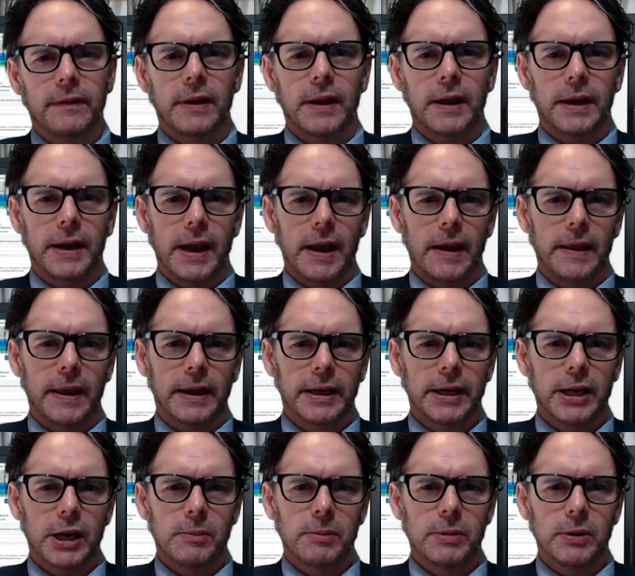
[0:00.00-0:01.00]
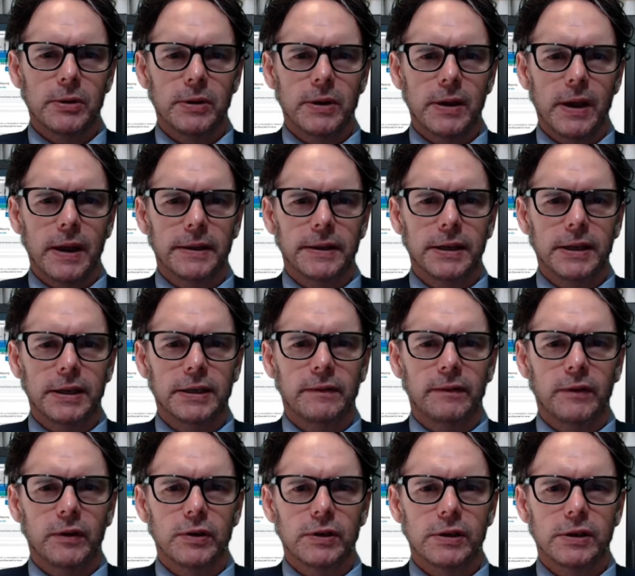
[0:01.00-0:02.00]
and how that can help you at the
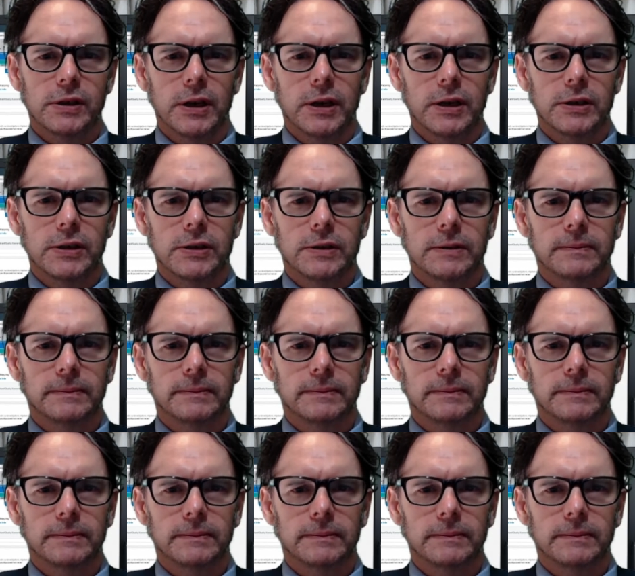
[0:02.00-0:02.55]
interview stage.